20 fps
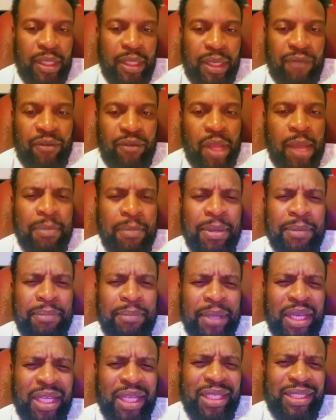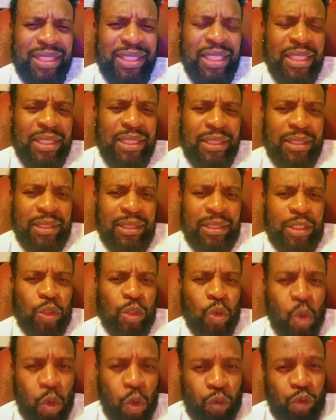Have y'all been paying attention
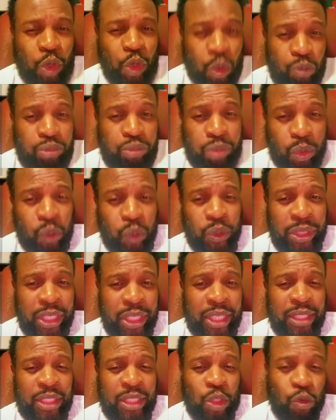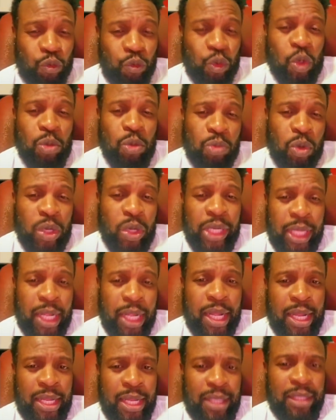to a real protest, a real
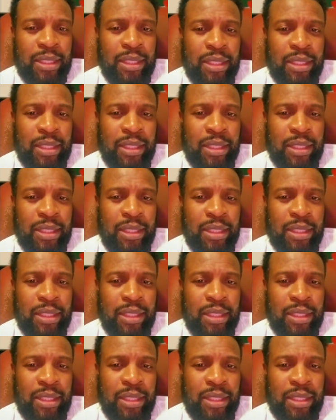boycott?